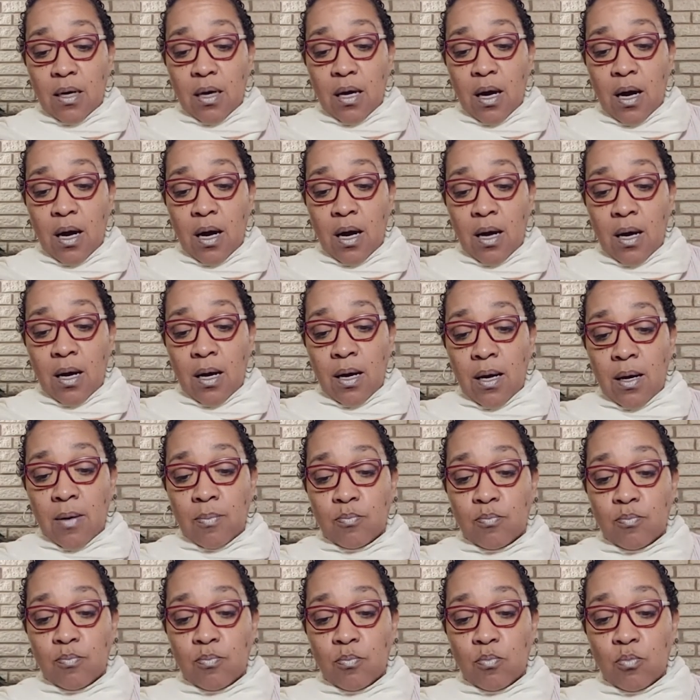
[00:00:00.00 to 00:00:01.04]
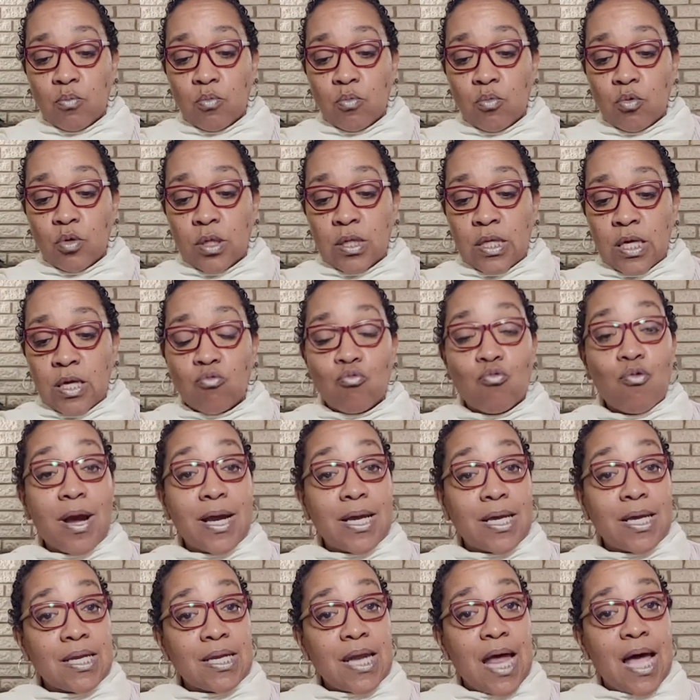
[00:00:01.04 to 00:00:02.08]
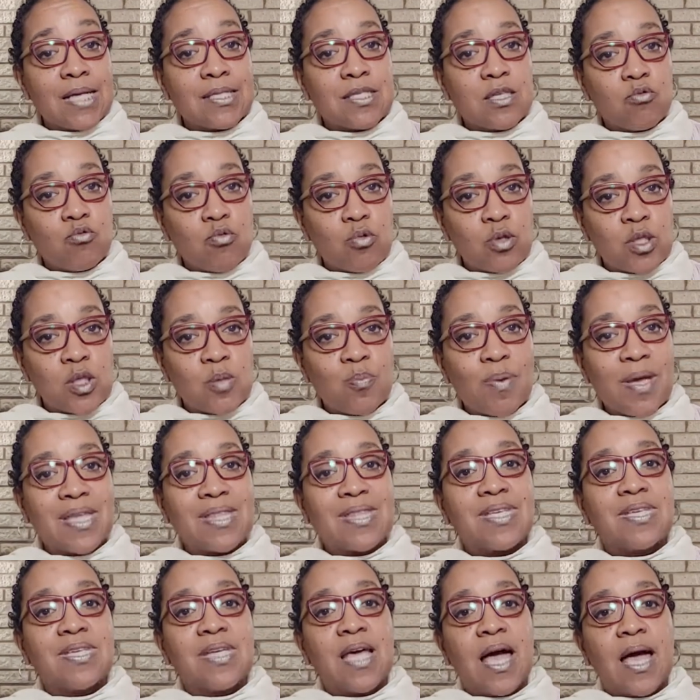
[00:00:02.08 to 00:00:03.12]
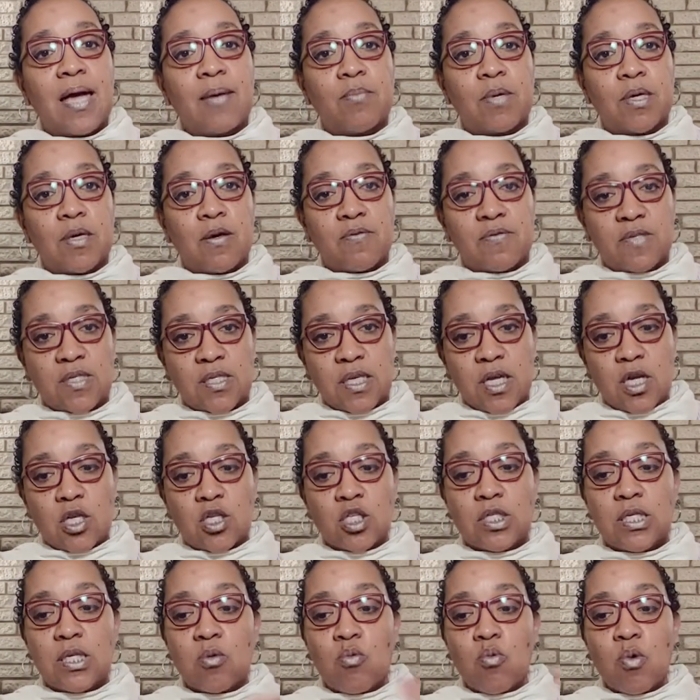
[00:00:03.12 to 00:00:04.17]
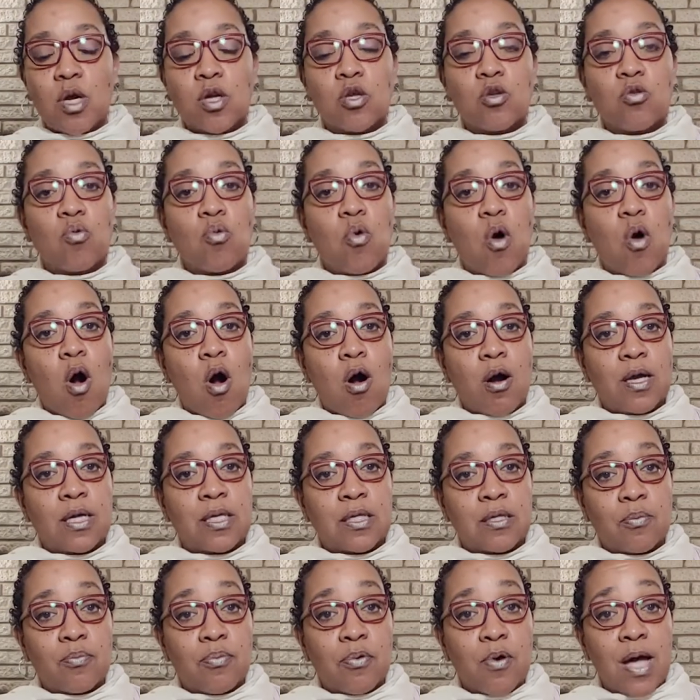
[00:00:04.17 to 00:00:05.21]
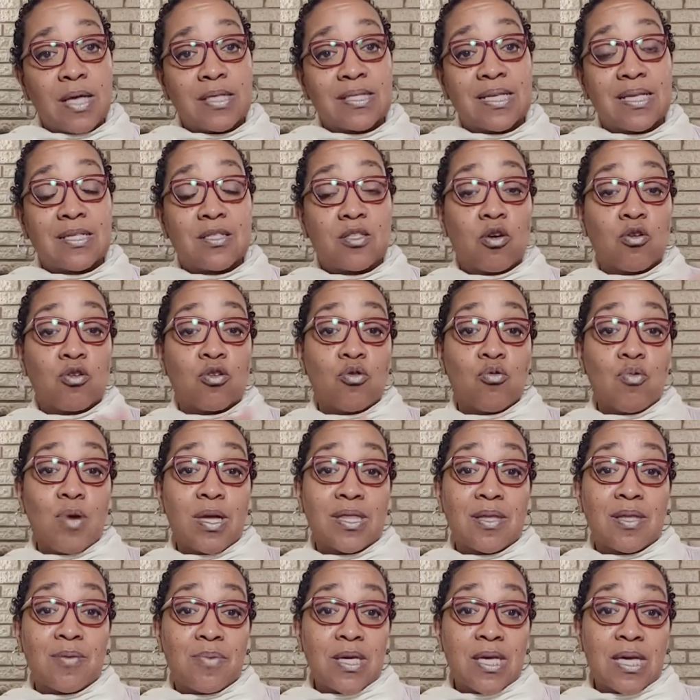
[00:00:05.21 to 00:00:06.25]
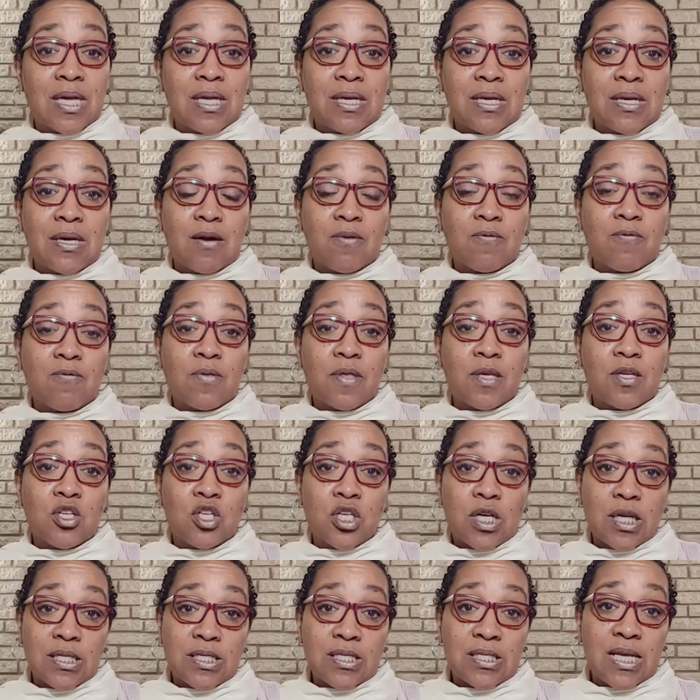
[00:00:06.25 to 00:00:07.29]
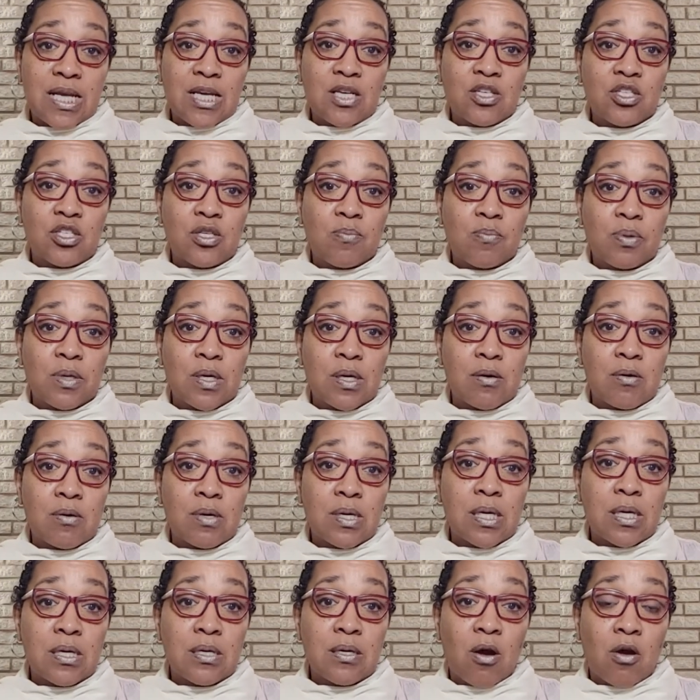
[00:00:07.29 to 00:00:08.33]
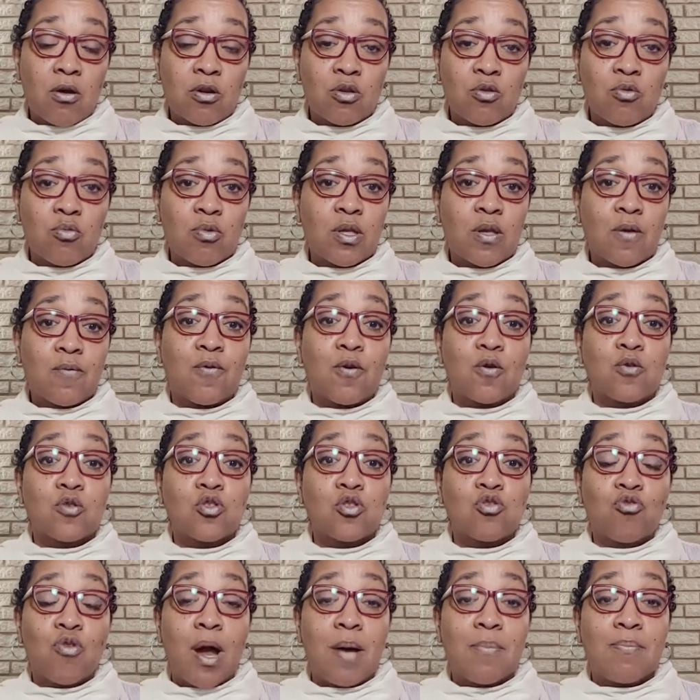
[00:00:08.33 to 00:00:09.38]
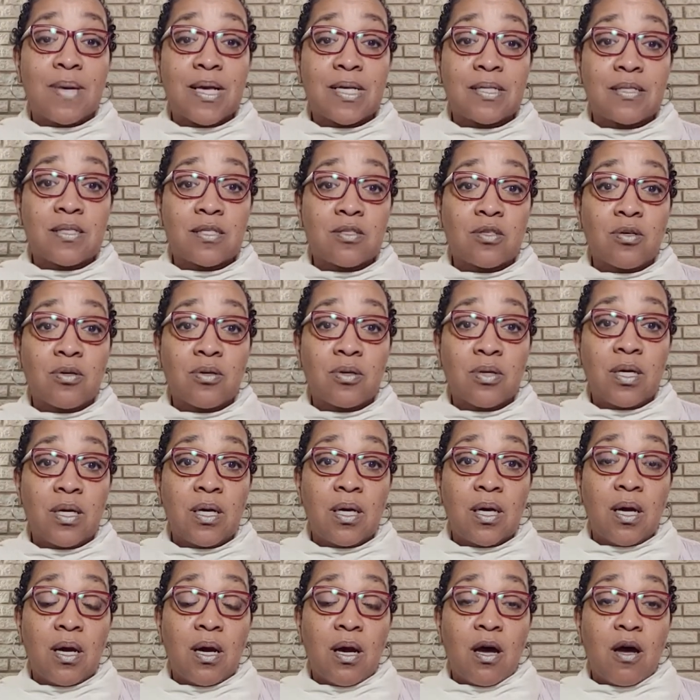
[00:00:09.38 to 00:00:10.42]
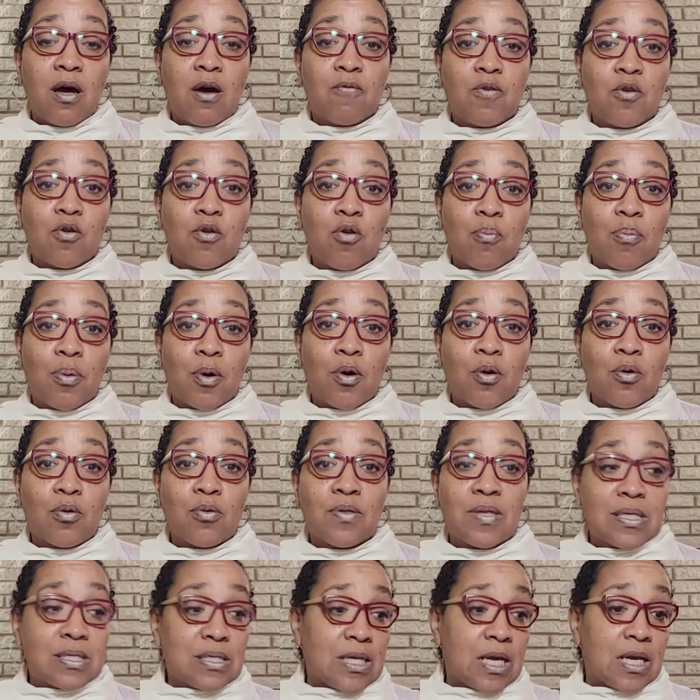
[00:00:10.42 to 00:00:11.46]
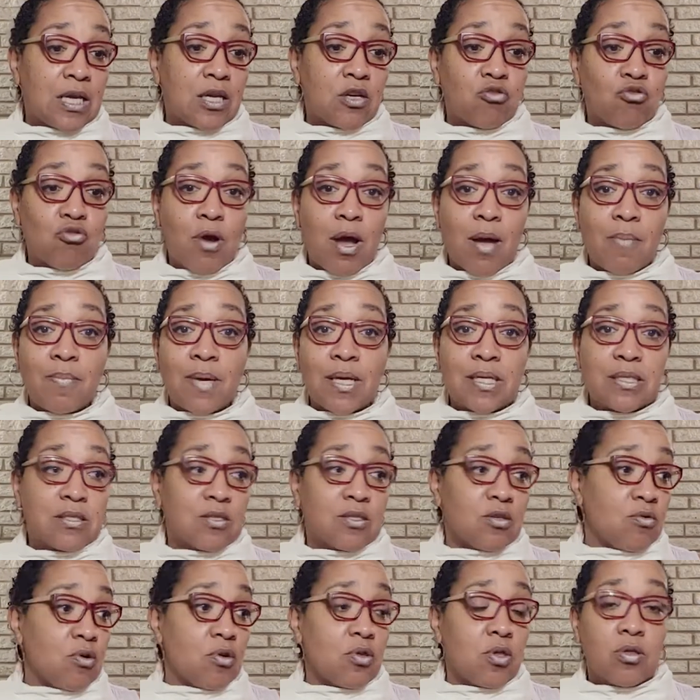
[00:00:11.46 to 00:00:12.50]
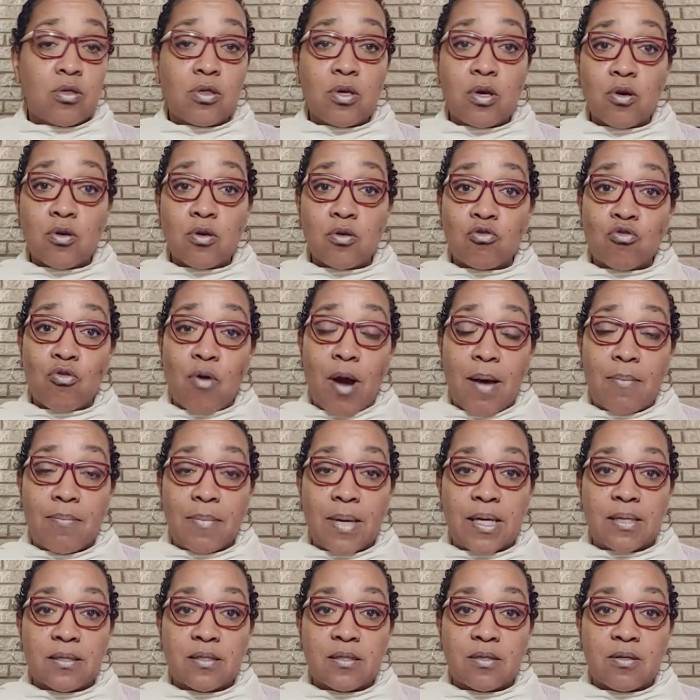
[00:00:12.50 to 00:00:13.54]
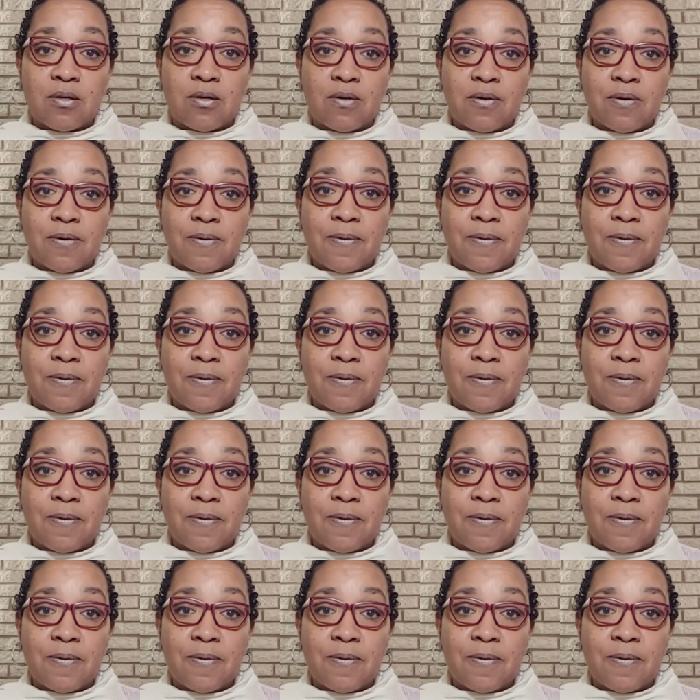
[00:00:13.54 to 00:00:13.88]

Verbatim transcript: um, then recognize and respect the timing of such. See where you are in the process. Are you at the beginning of the gestation period? Are you in the first trimester of your birth, the second trimester, or the third trimester?